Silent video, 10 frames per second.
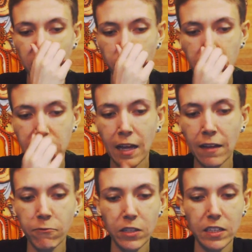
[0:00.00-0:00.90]
So it's
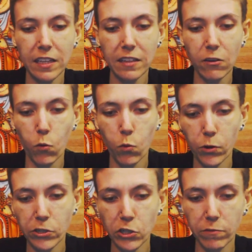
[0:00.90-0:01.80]
not really like the
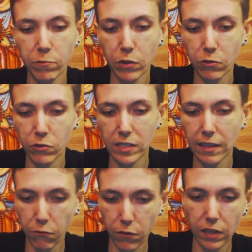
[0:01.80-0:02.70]
origin, but there's
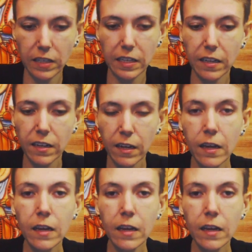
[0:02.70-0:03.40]
definitely